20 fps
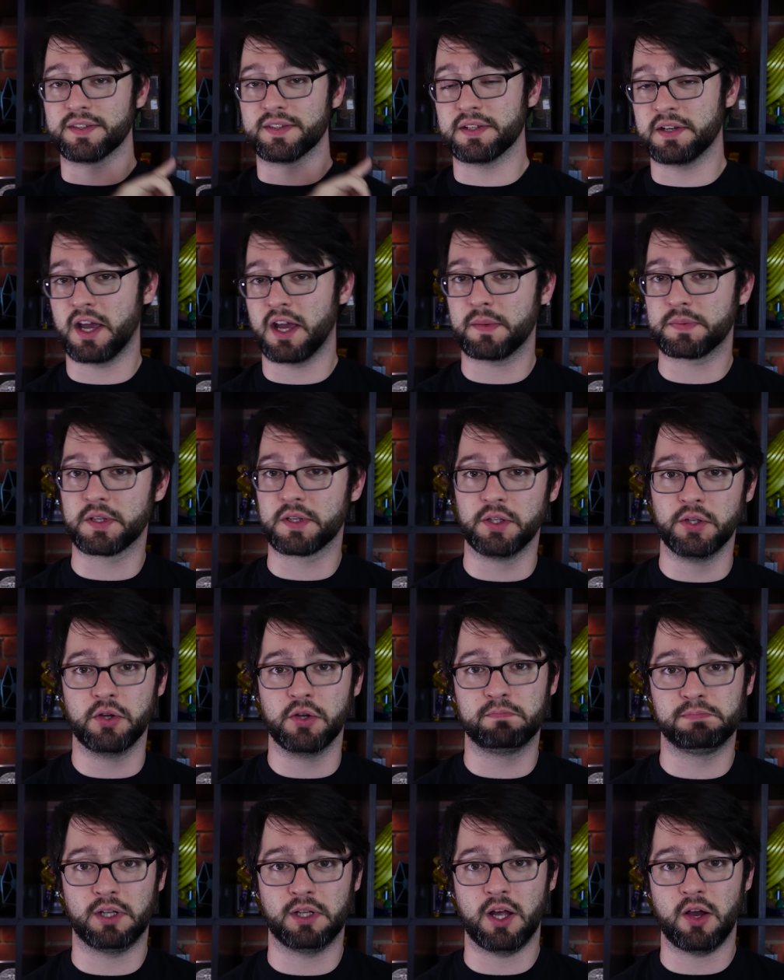it's an
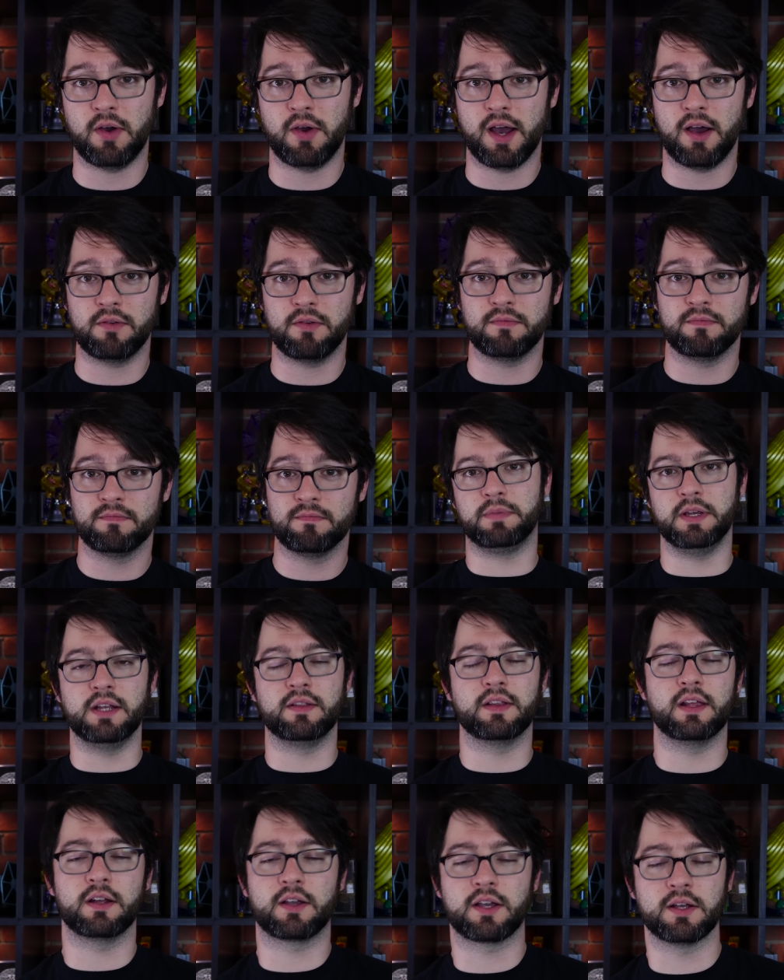absolute blowout,
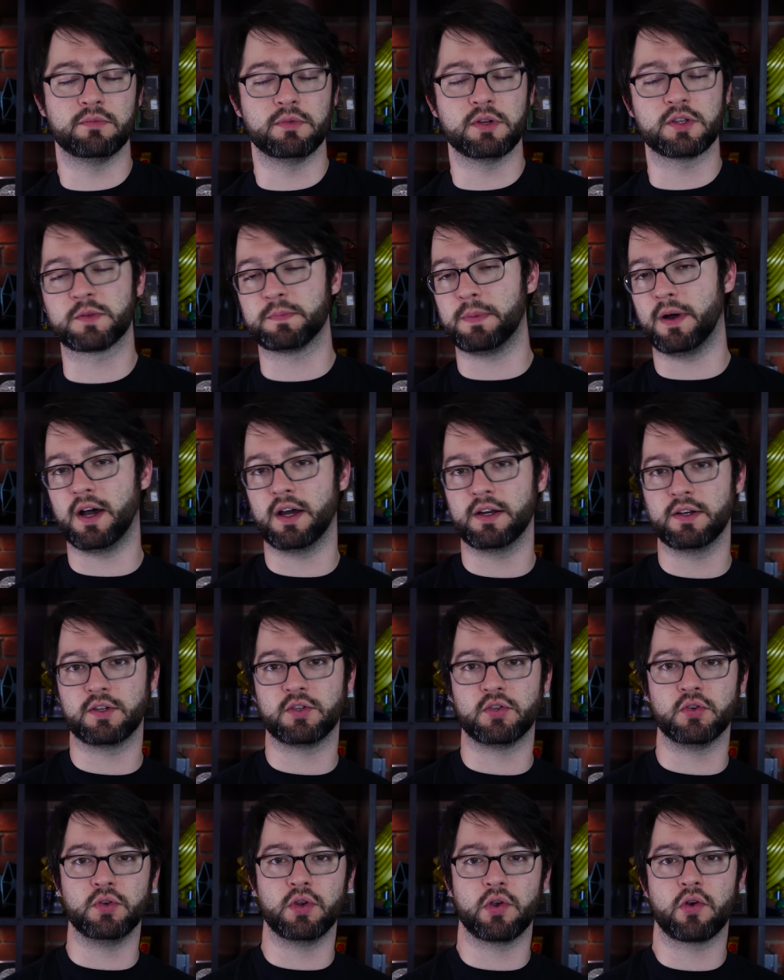being that it can respond
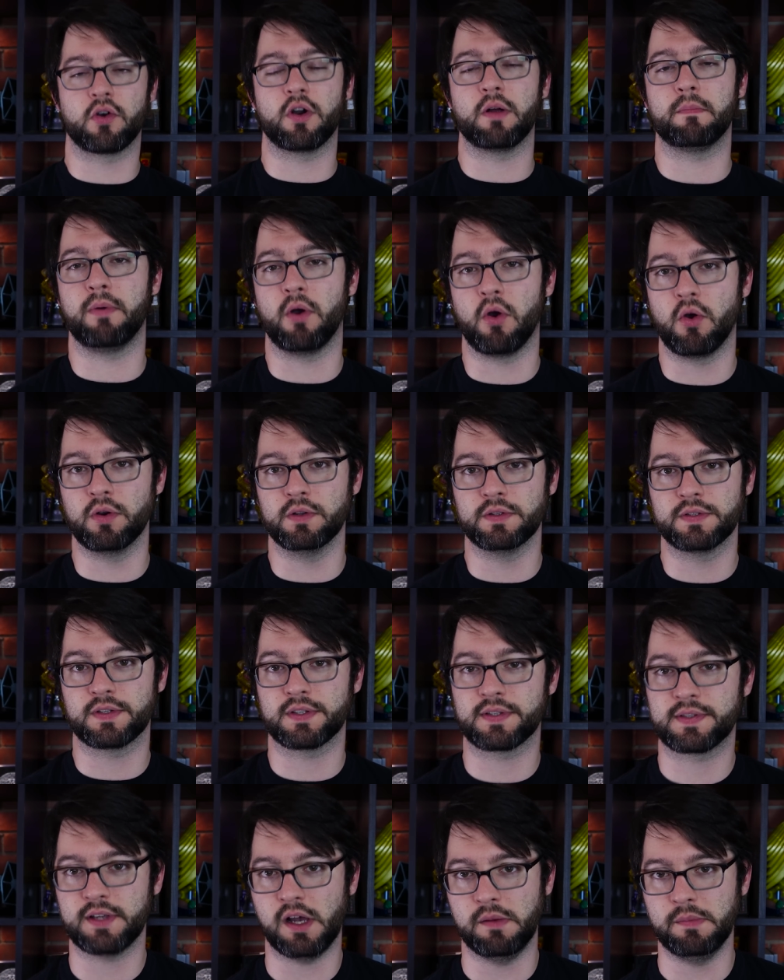to your
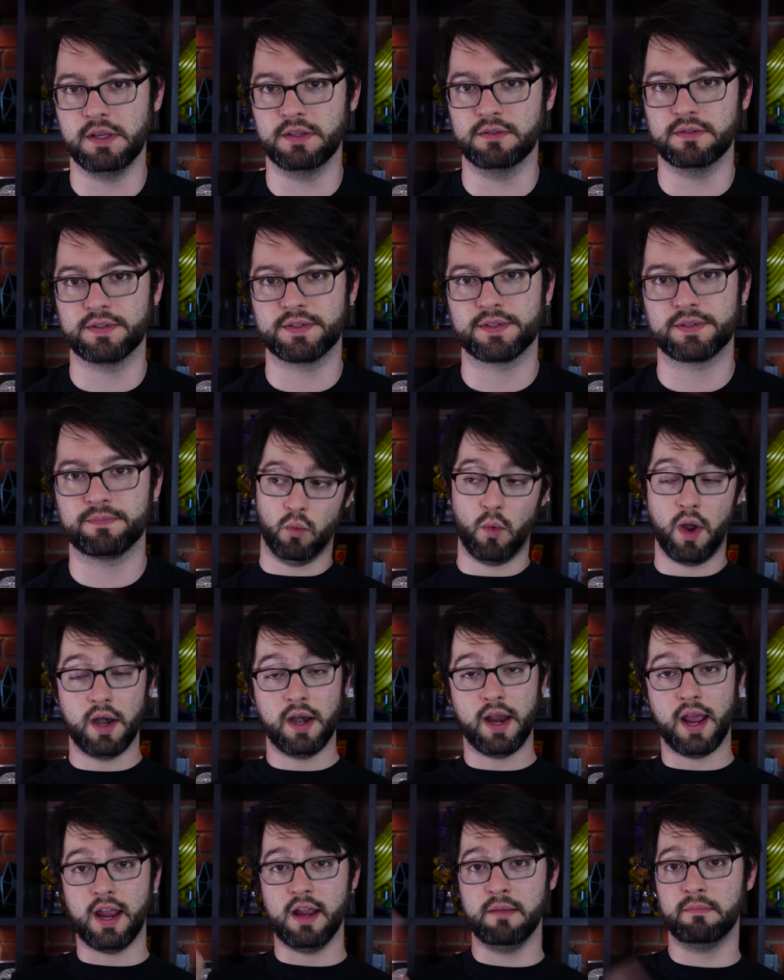opponent's summons.
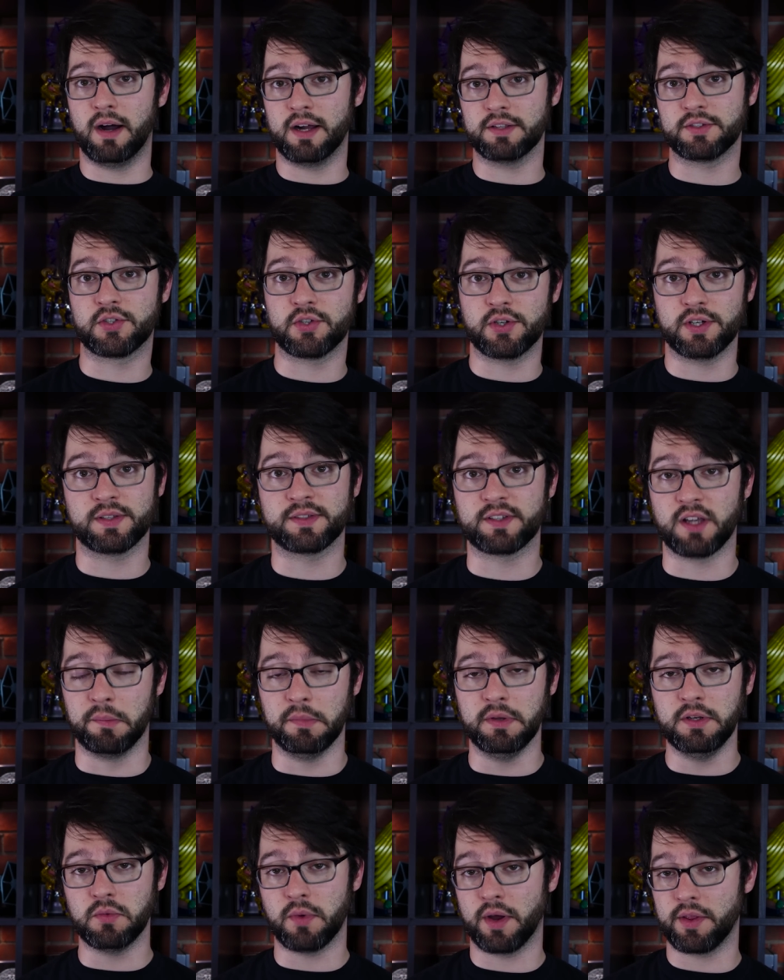When a monster is
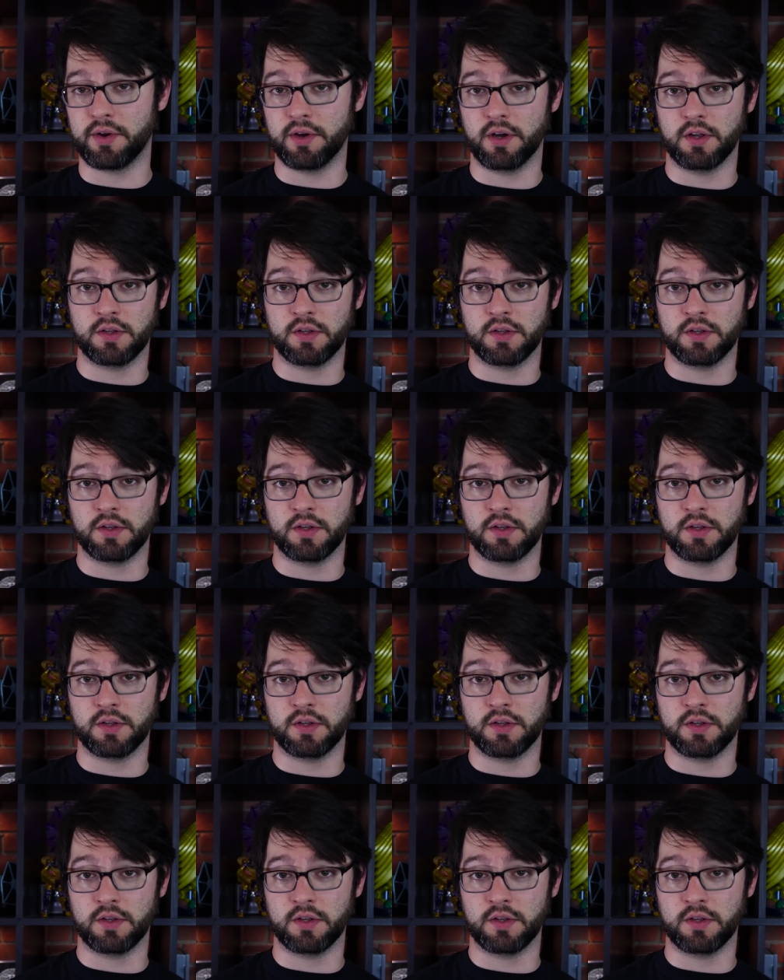summoned, whether